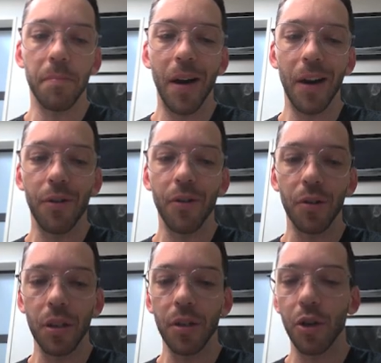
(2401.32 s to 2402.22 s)
a
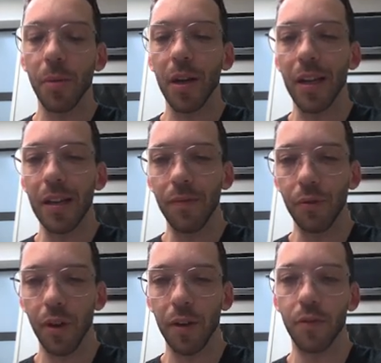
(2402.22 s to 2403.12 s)
micronodular tumor, an
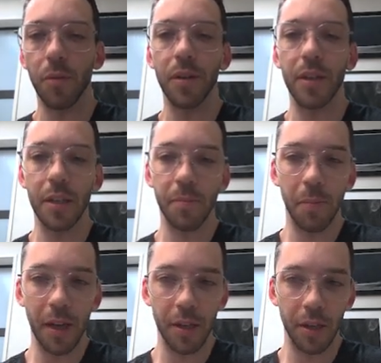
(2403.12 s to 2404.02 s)
infiltrative tumor,
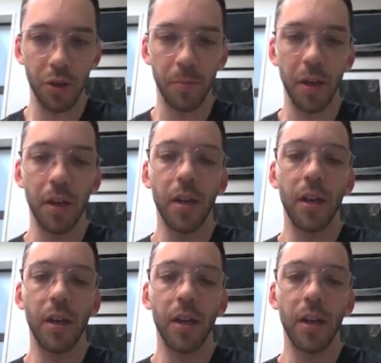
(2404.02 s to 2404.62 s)
desmoplastic tumor,